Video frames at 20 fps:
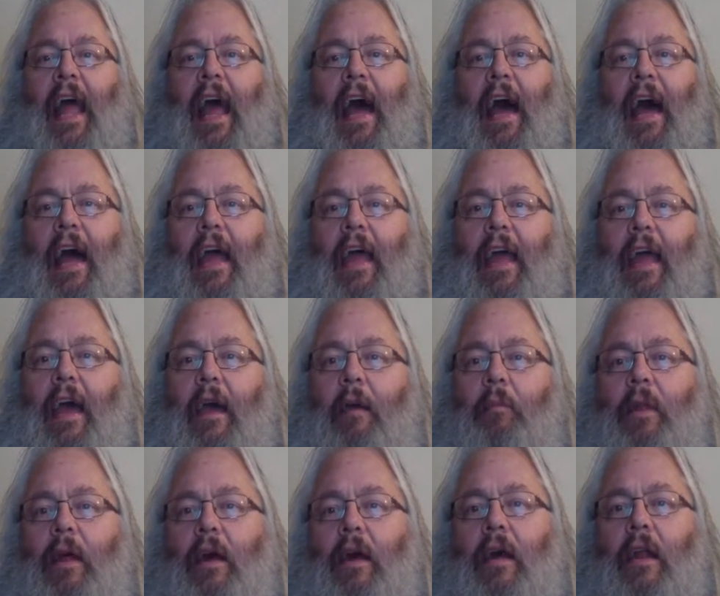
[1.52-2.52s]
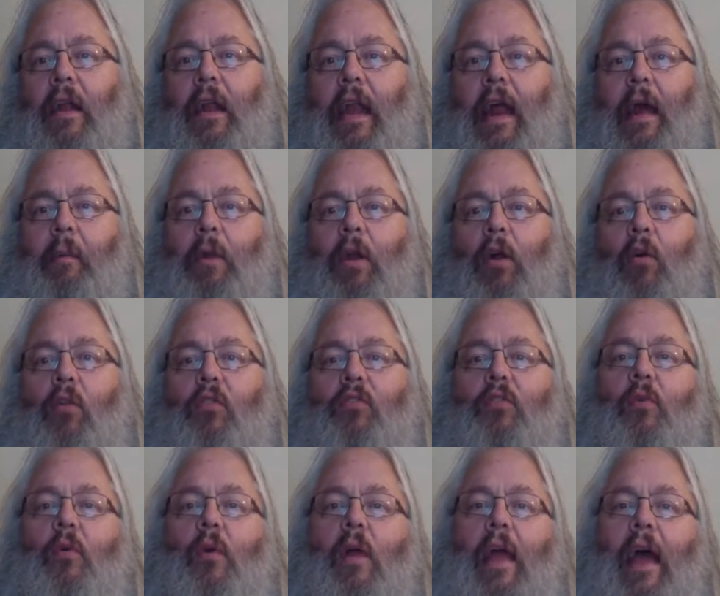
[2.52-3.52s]
Hi, I'm Don, and I'm an old
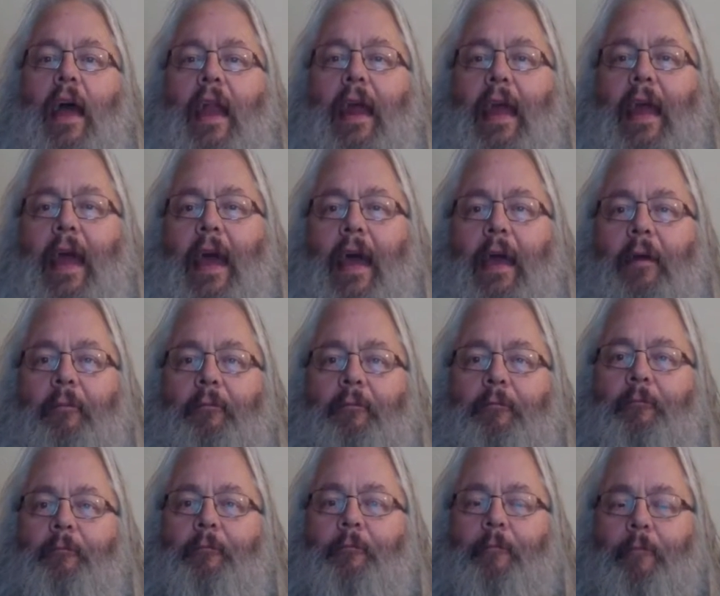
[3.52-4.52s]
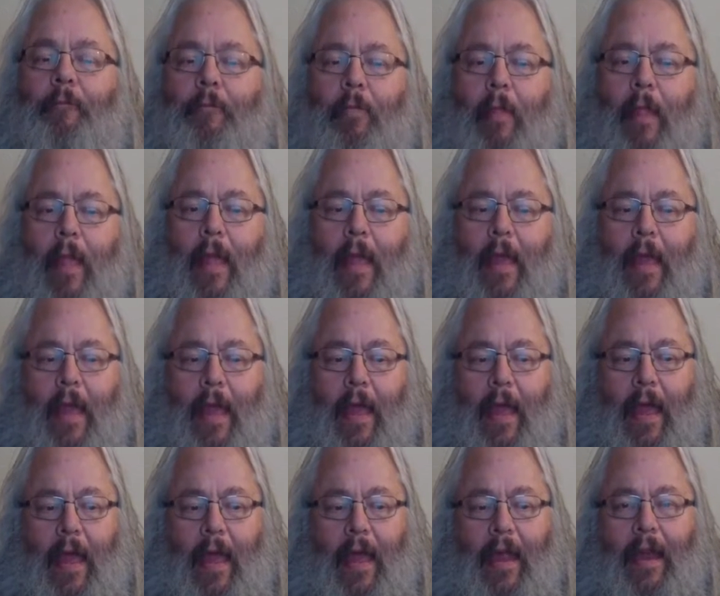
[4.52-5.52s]
school kind of guy.
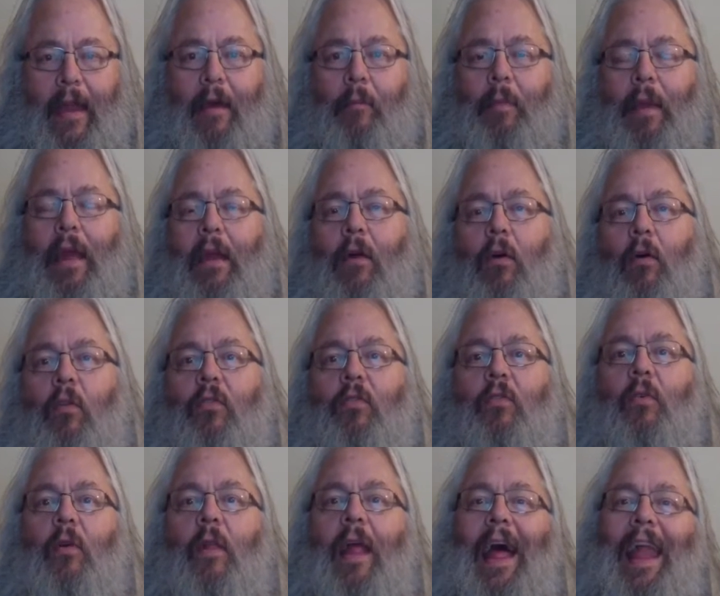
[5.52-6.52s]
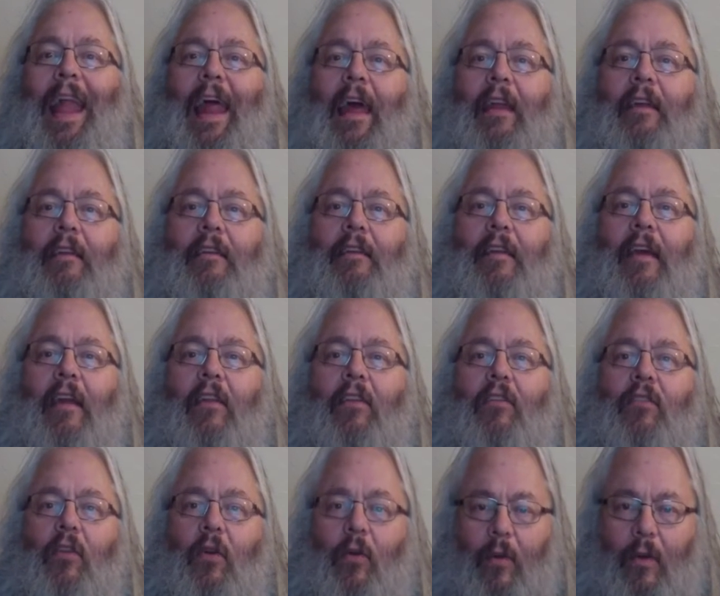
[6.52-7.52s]
And now, being old school, I like to tell
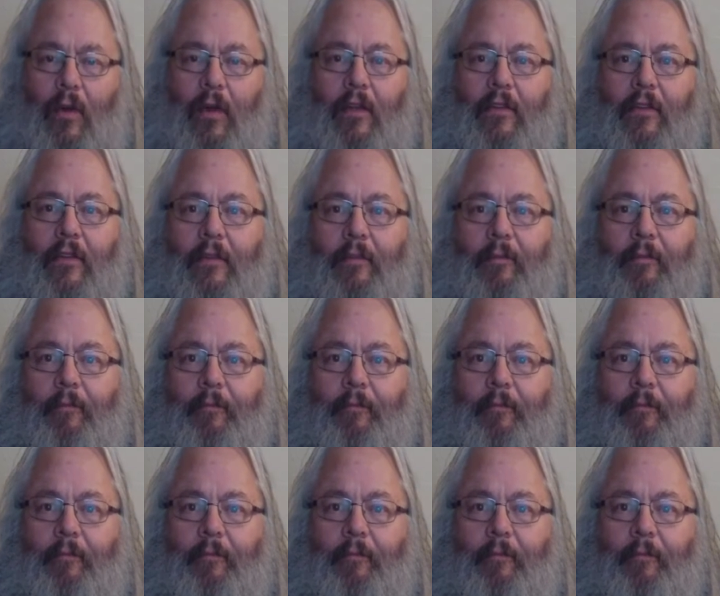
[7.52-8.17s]
stories.